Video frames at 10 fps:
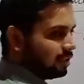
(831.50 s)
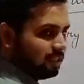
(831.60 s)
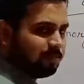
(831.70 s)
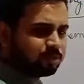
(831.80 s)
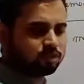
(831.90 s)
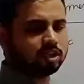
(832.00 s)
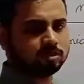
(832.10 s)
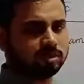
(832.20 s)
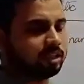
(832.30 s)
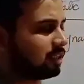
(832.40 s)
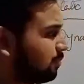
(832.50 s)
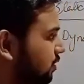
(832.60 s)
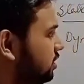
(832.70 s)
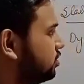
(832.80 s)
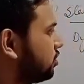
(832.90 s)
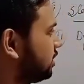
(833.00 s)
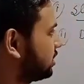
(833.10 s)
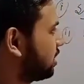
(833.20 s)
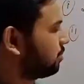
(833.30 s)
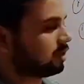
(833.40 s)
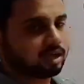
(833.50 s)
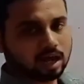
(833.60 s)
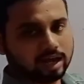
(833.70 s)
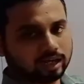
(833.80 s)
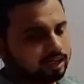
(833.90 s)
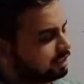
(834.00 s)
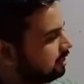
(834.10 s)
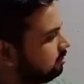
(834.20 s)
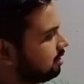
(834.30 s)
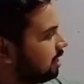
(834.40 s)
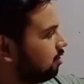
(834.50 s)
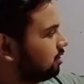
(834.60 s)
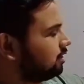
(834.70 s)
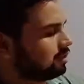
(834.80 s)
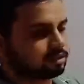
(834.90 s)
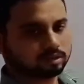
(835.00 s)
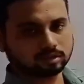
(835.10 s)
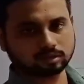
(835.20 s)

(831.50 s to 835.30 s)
Heap storage means at the free storage time. I again tell you, I already